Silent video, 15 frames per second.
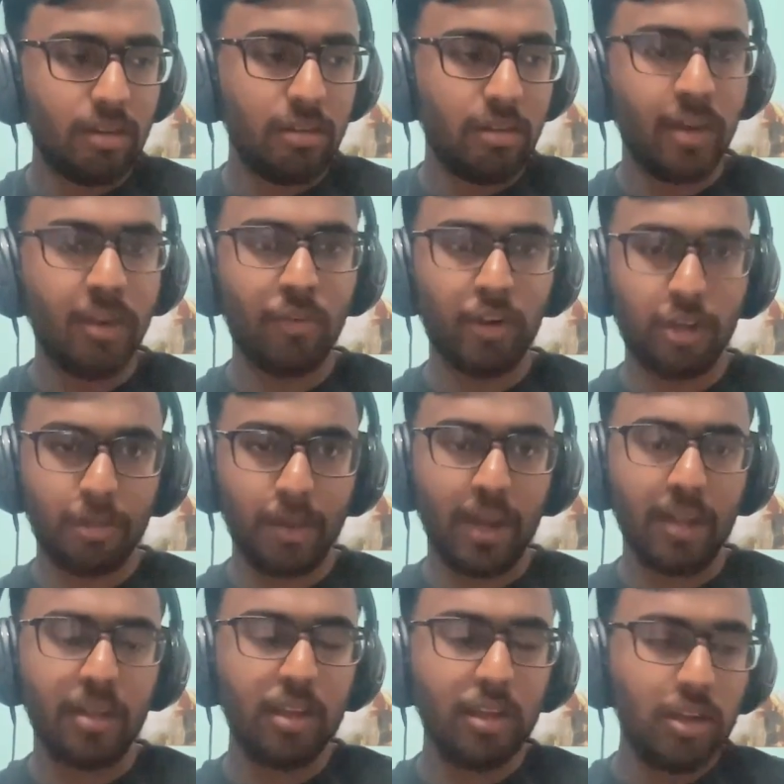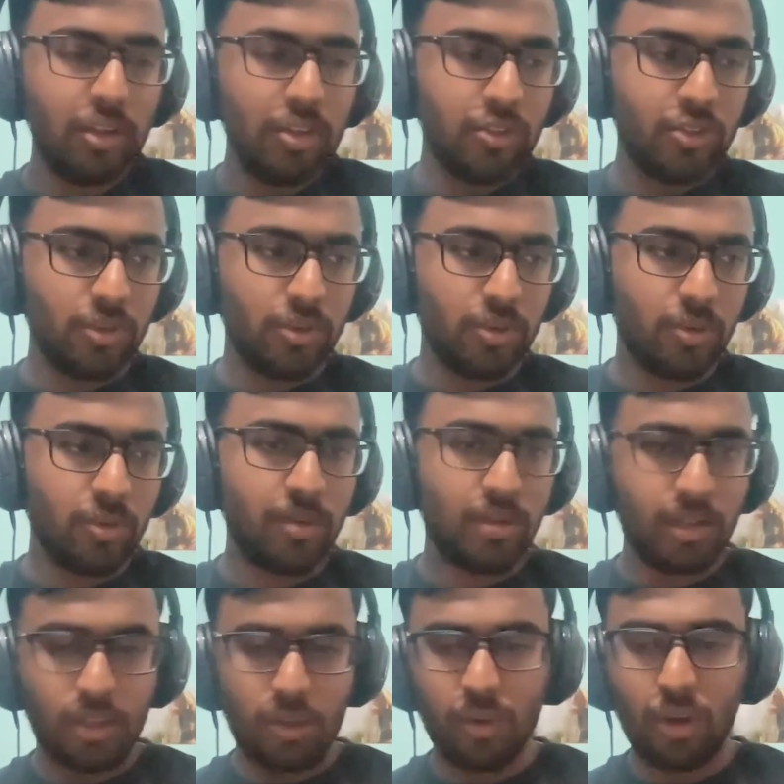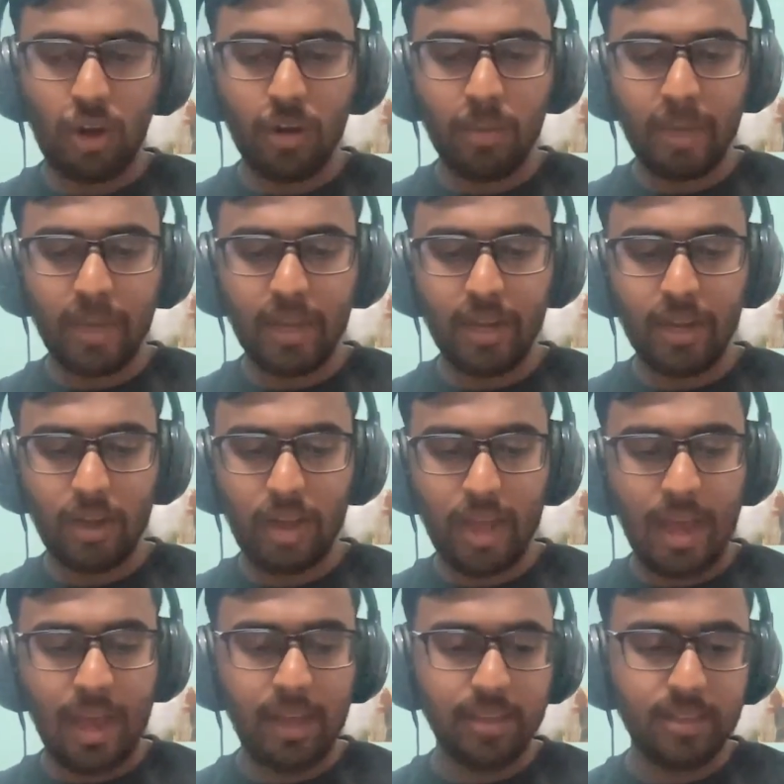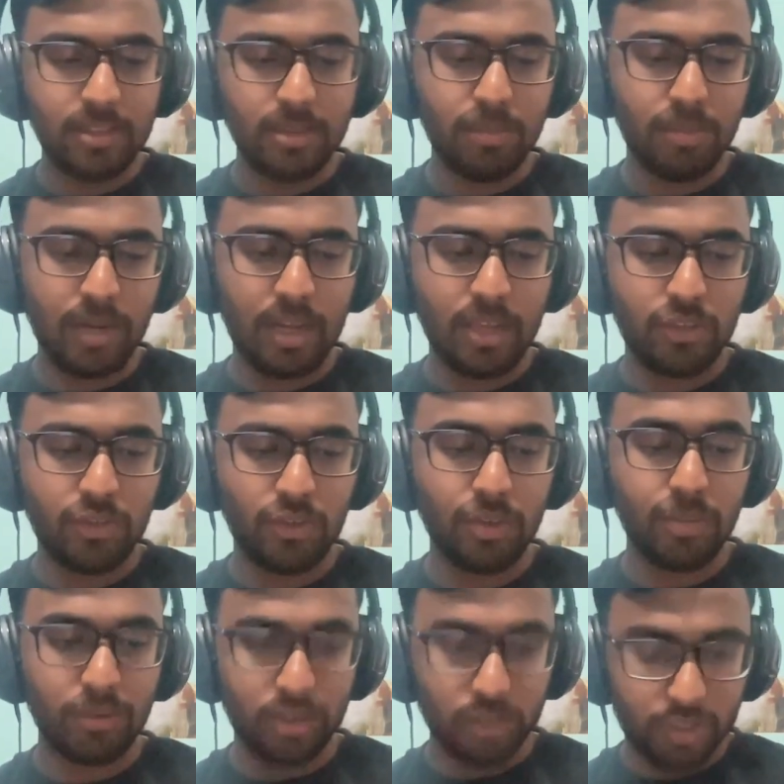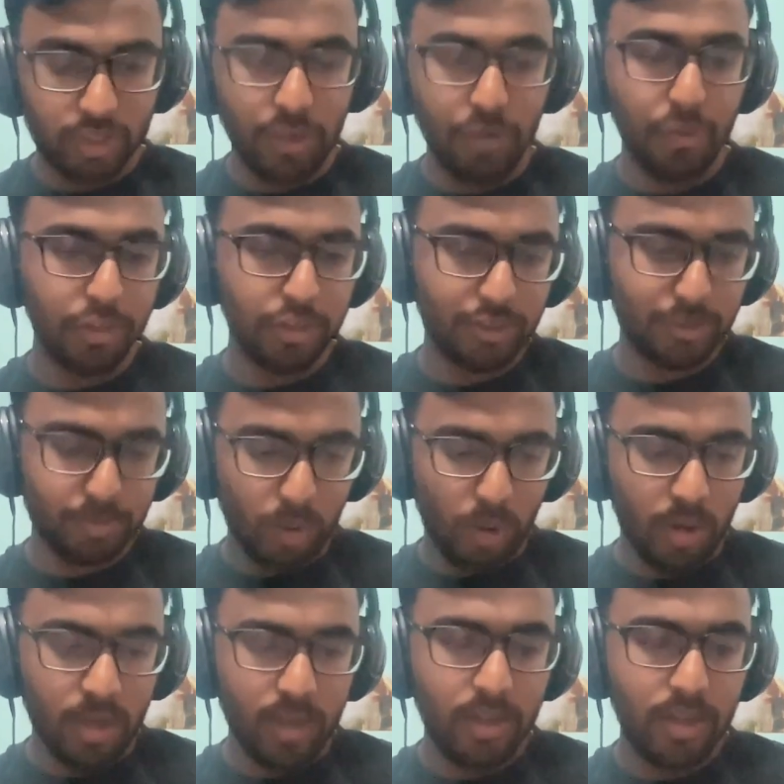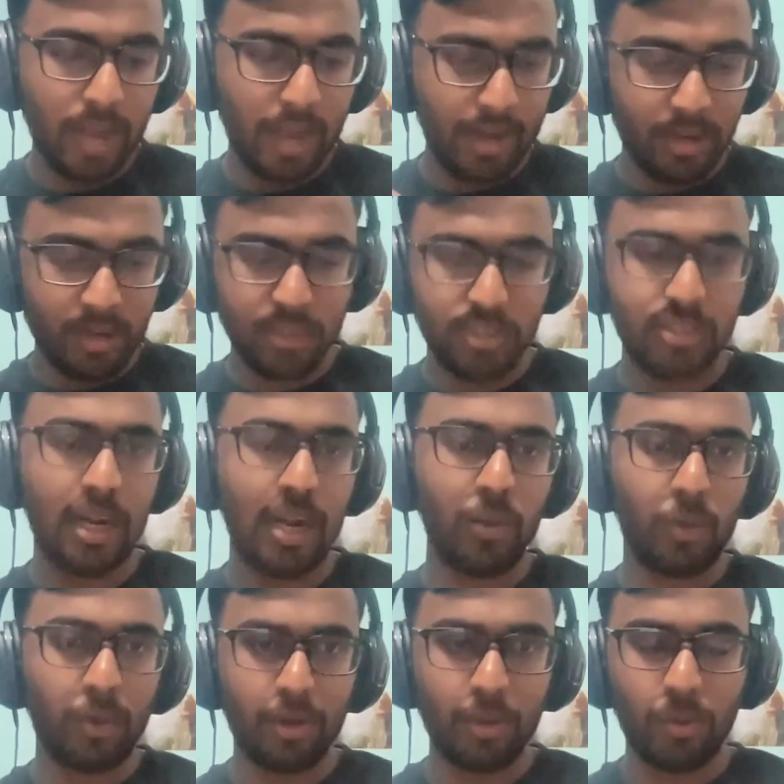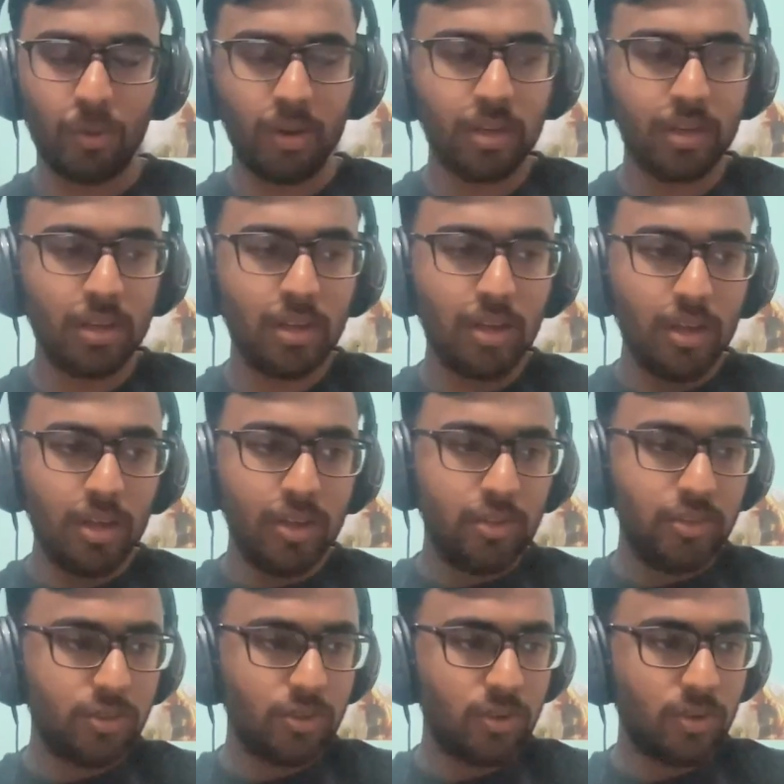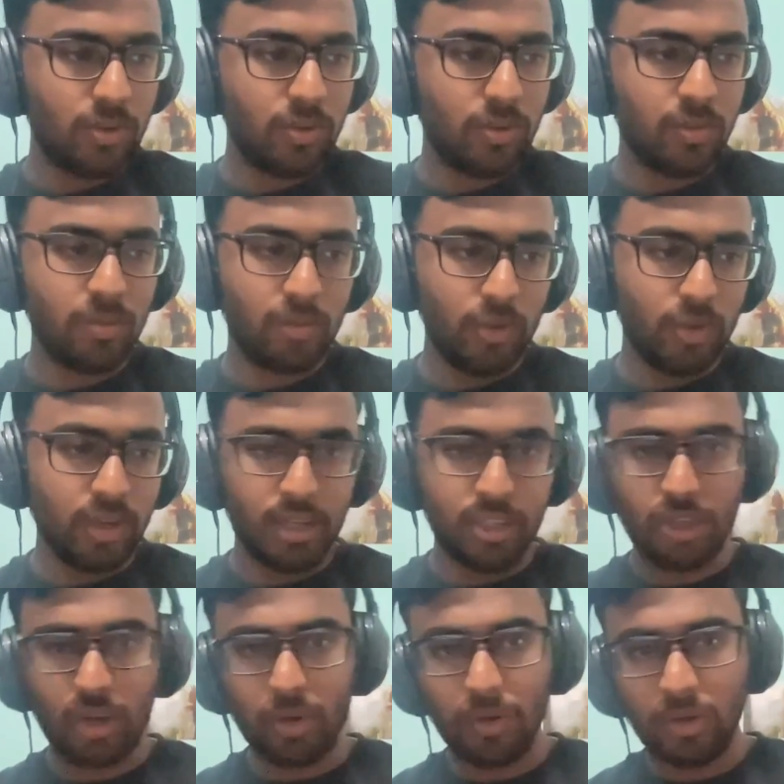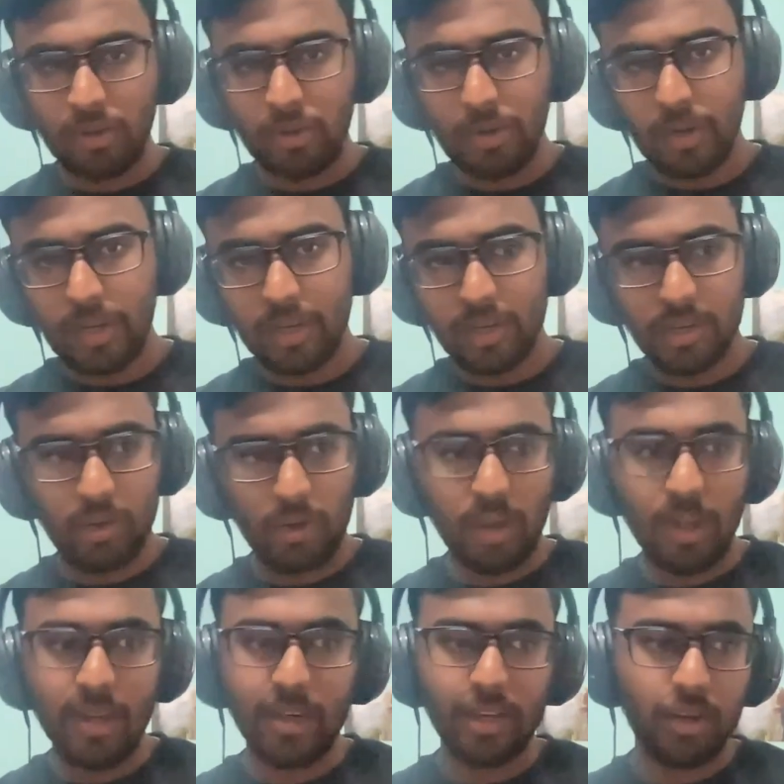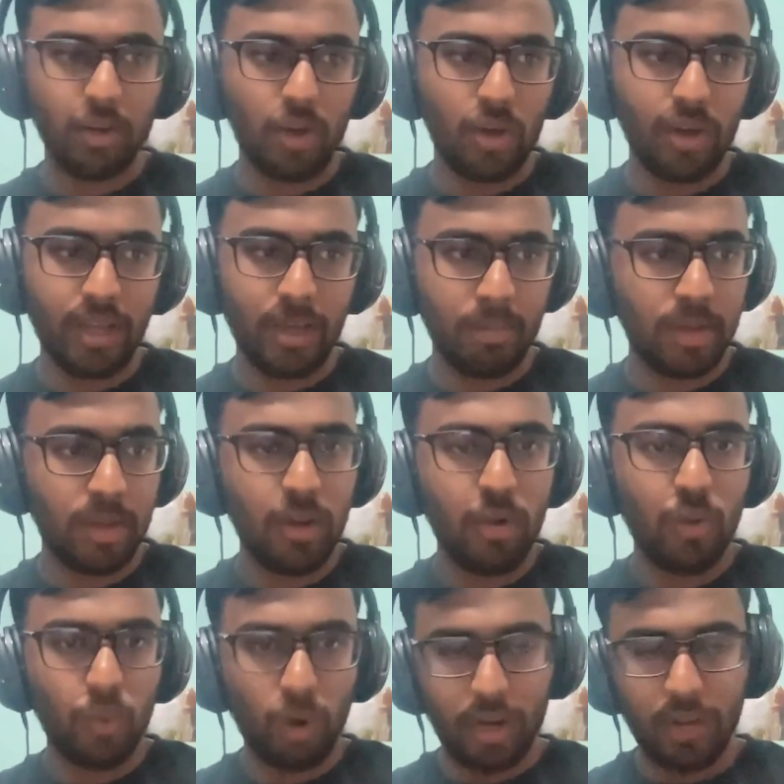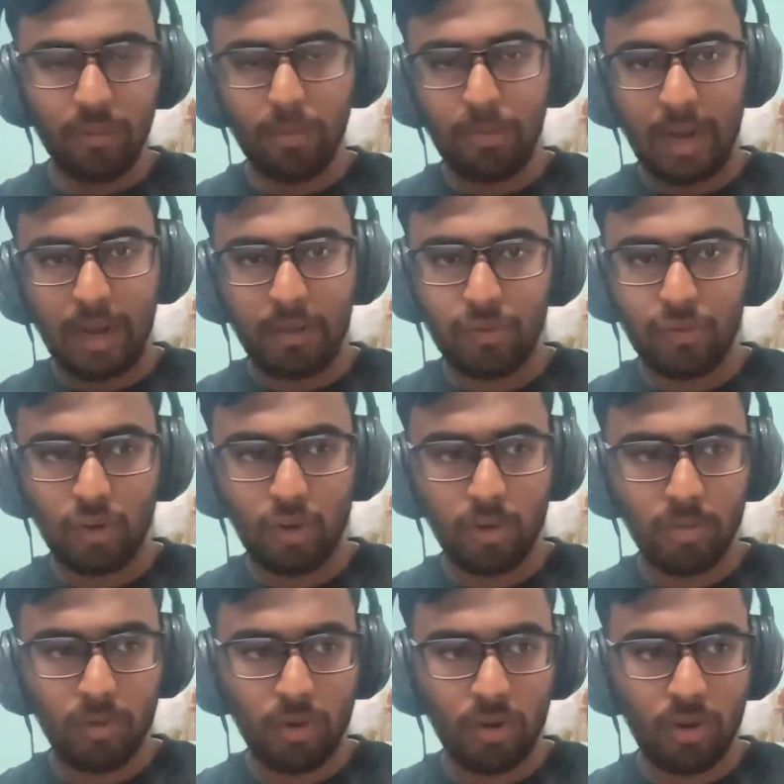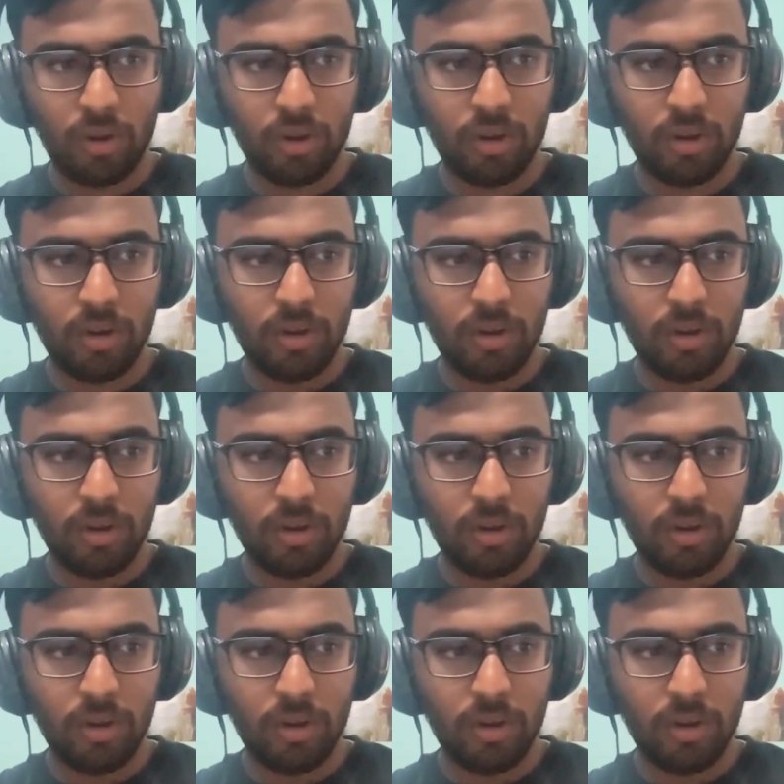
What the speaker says: revert back. So you gotta make it as simple as for the person to respond and understand what you want. So you can reach out on Twitter or LinkedIn or email, whatever platform or